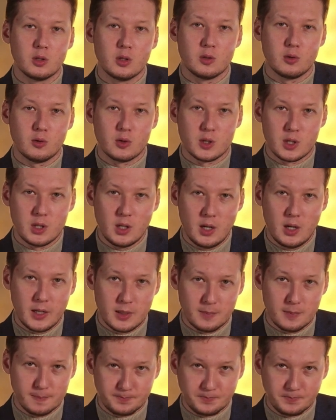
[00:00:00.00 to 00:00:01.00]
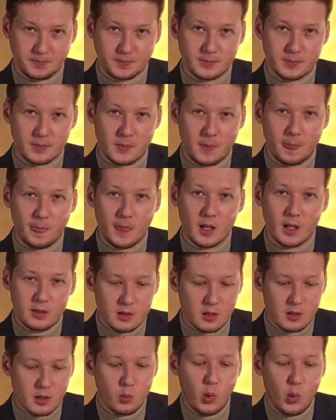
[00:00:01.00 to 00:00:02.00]
in order to start
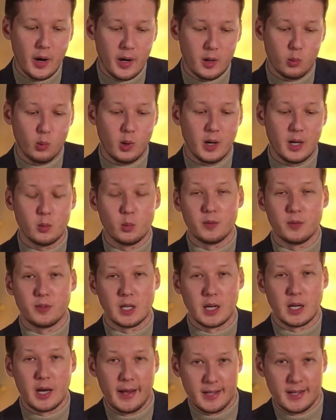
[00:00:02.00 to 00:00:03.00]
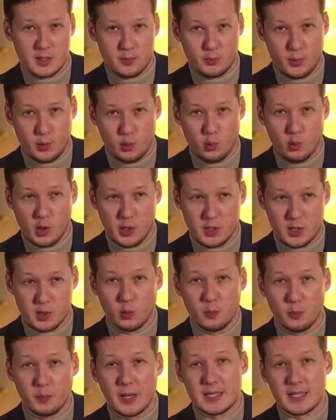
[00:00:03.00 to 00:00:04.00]
the required one with the highest priority.
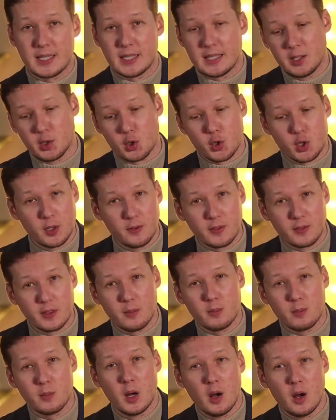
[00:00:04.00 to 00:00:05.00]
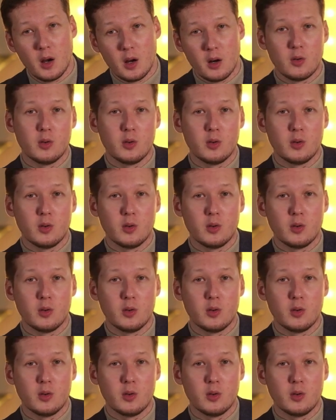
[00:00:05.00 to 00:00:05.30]
So basically shift them